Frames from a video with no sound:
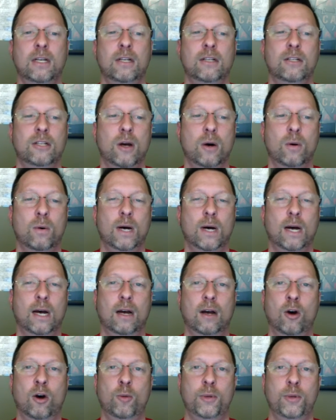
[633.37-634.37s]
So I
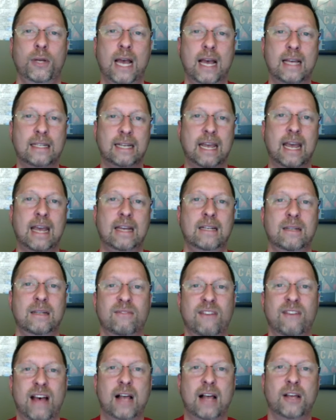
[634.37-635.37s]
hope you guys gain
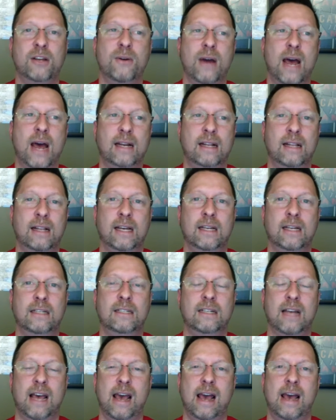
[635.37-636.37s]
some value out of
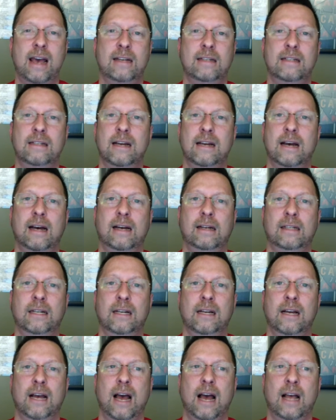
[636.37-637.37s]
this, and
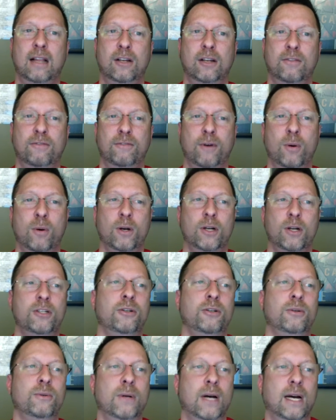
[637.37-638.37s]
I look forward
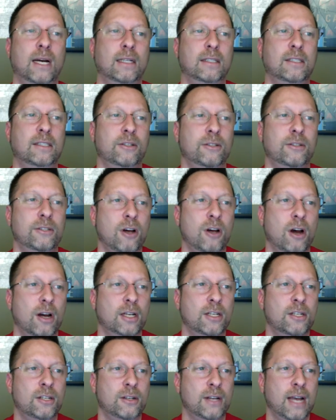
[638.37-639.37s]
to
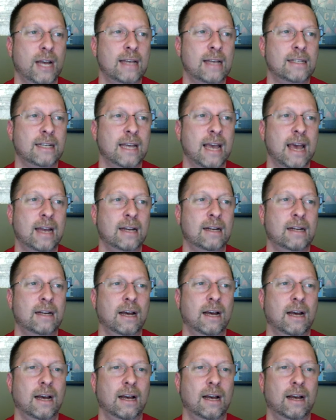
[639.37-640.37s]
talking to you guys again
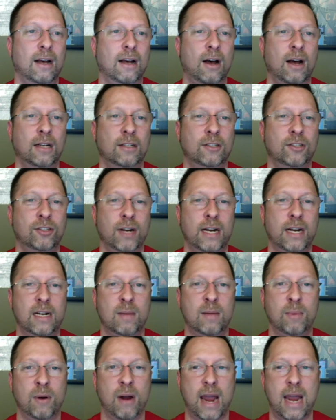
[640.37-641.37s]
on trait
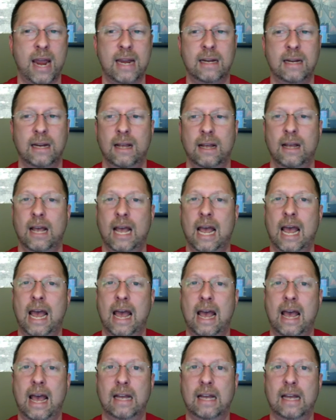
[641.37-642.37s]
number 8,
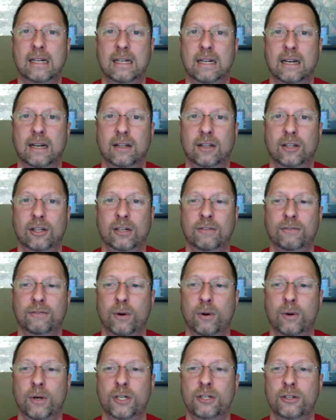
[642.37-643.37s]
and look
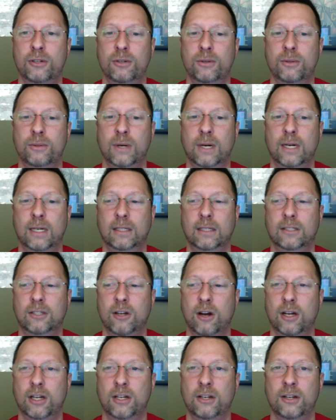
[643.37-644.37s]
forward to
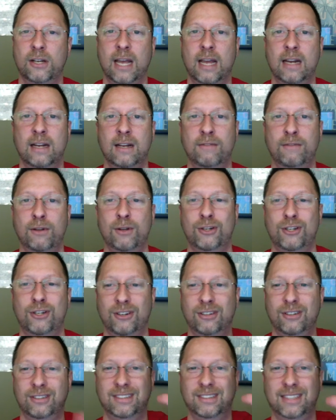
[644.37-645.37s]
talking to you again in the
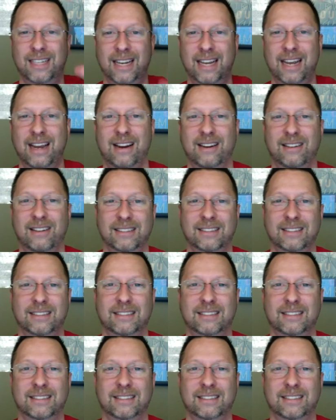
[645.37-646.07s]
future. Take care.